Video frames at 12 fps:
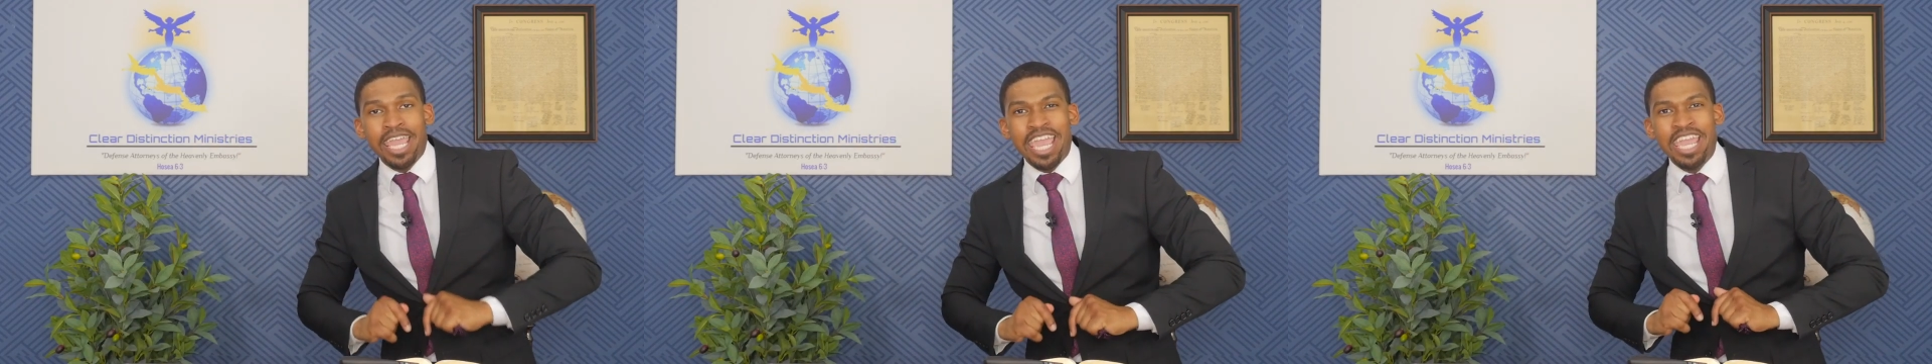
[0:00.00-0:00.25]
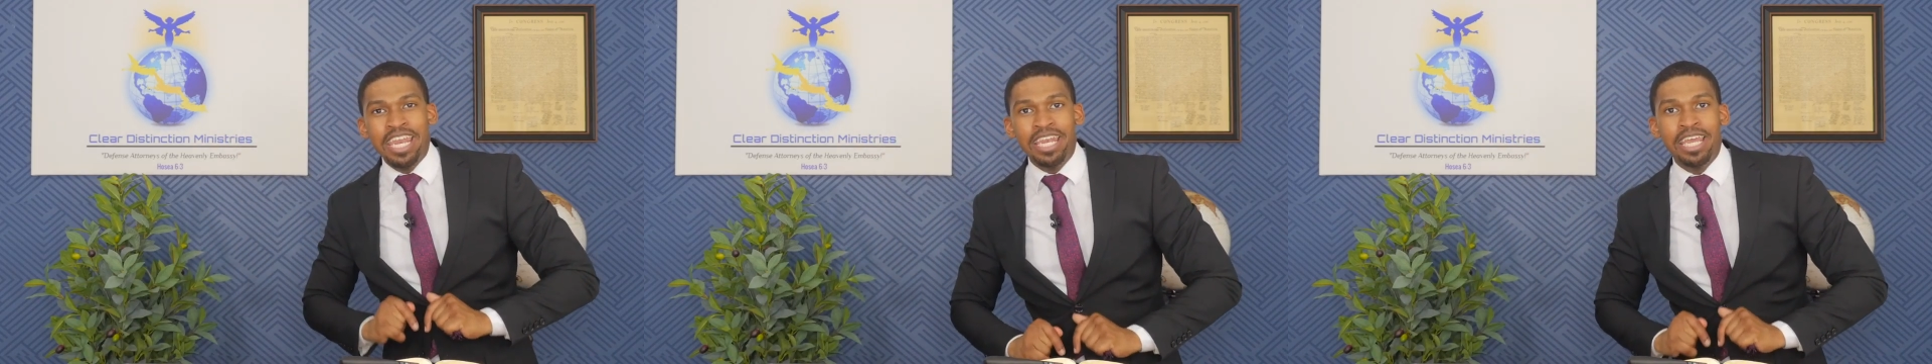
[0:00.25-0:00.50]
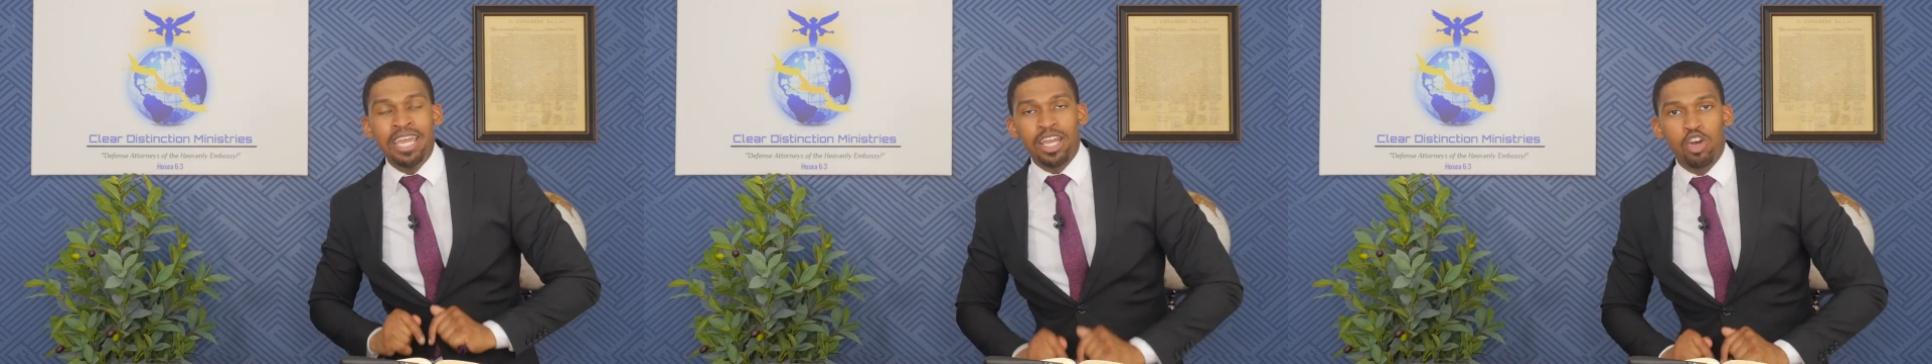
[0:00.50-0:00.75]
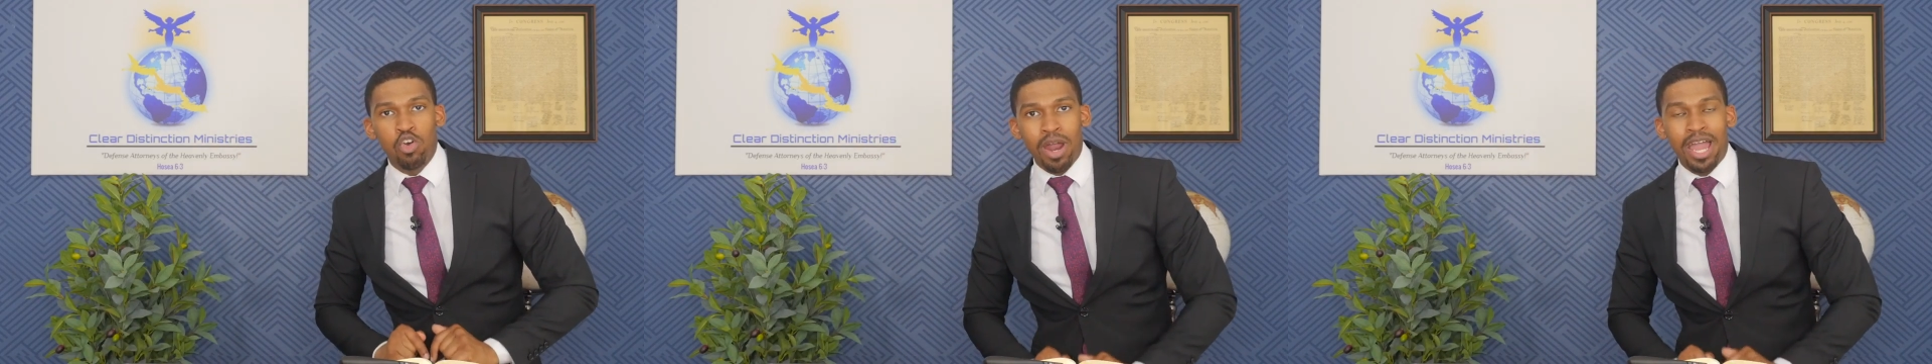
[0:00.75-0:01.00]
in
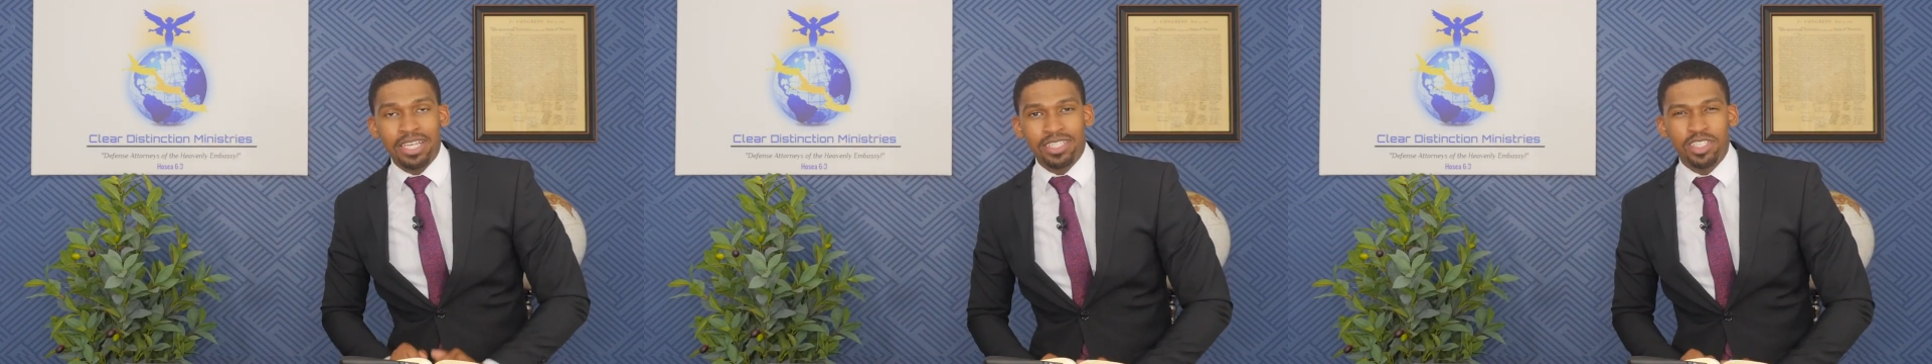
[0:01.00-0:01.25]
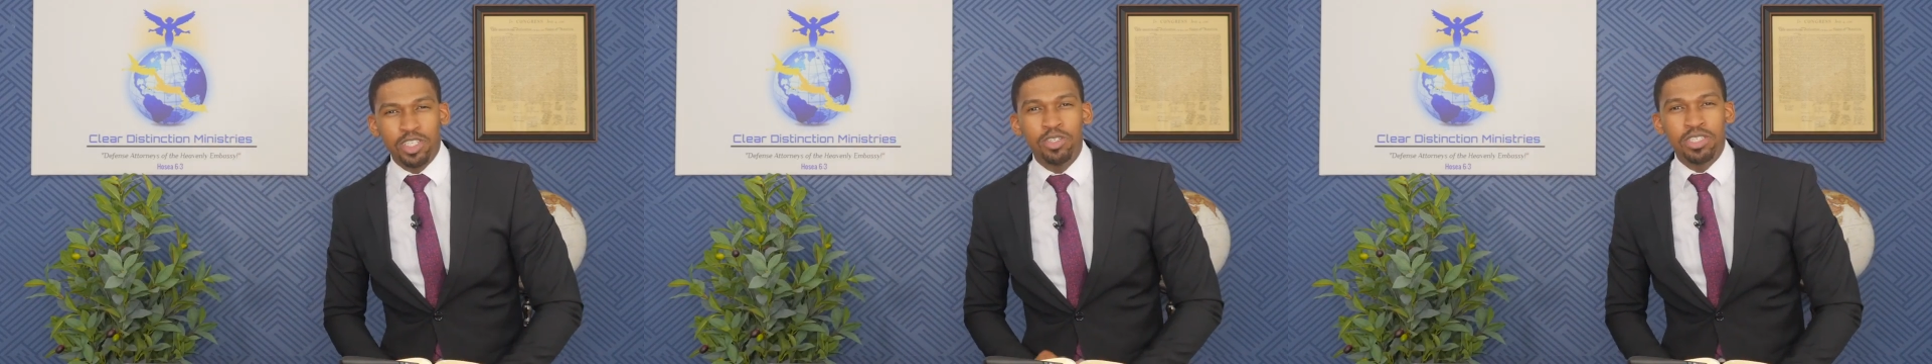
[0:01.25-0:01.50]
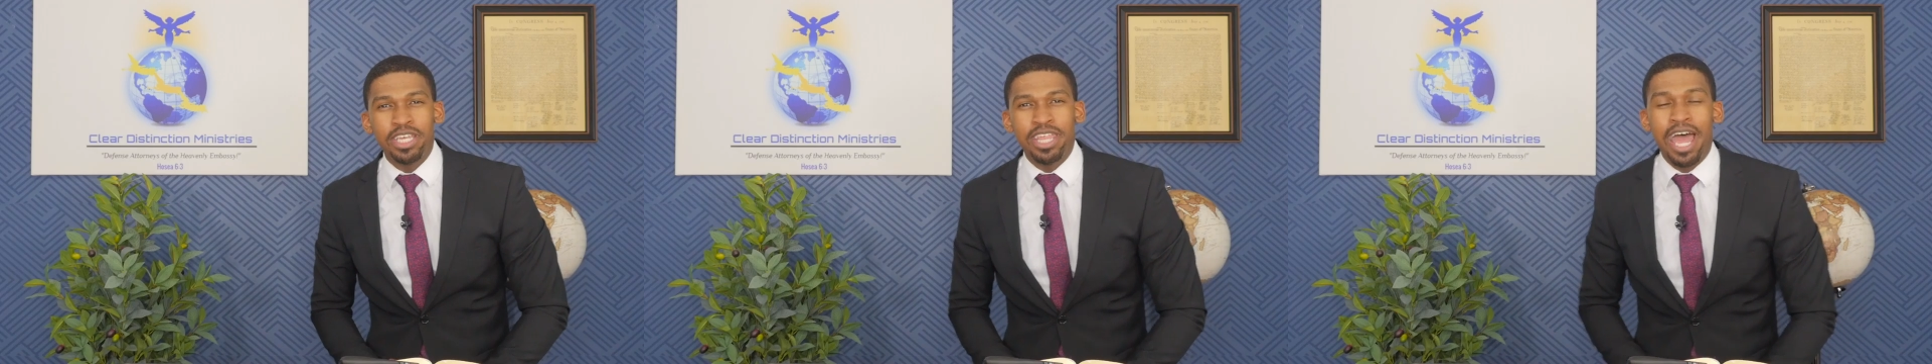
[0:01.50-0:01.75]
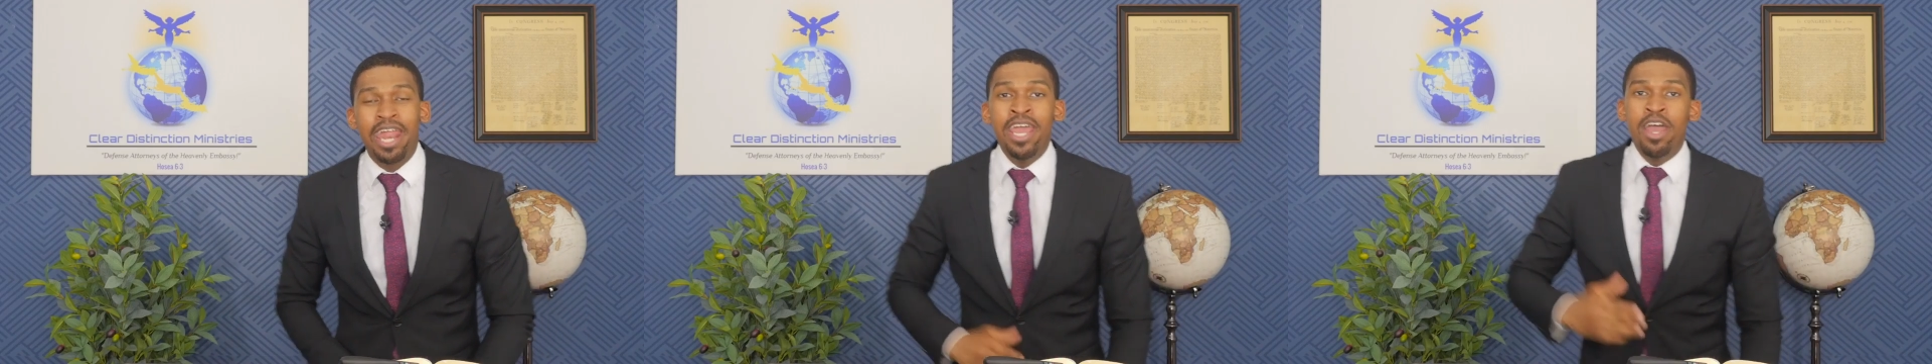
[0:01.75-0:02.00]
Christ. Do you see that?